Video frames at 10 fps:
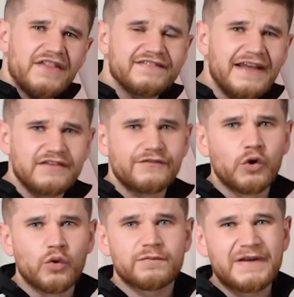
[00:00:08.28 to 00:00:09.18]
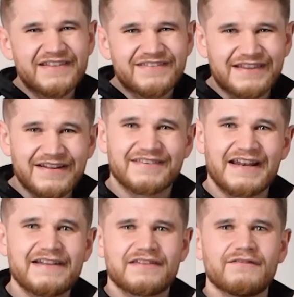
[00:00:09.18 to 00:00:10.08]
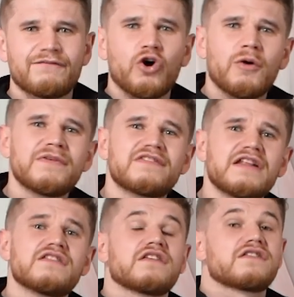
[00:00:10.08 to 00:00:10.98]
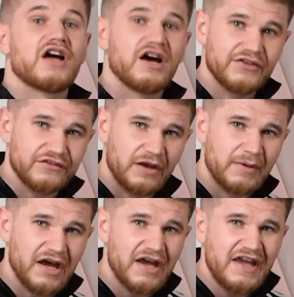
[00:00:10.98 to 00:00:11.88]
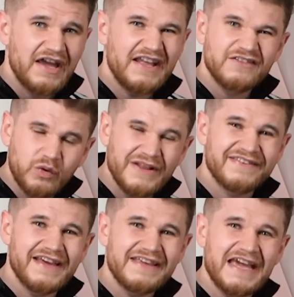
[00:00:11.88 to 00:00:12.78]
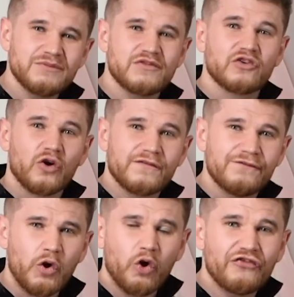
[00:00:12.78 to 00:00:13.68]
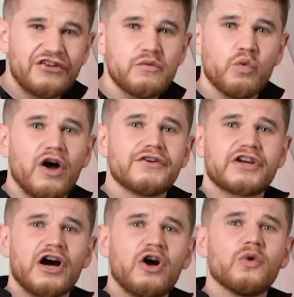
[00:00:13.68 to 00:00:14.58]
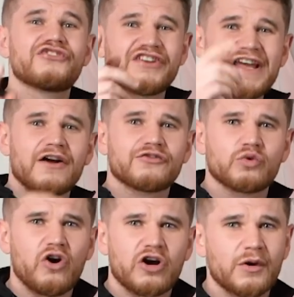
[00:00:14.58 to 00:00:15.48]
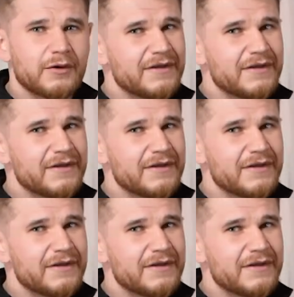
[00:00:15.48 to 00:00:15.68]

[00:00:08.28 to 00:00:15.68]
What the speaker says: The centre-forward has been in scintillating form since the start of the summer. In 28 games, he scored 41 goals. Today on Squawka, we're going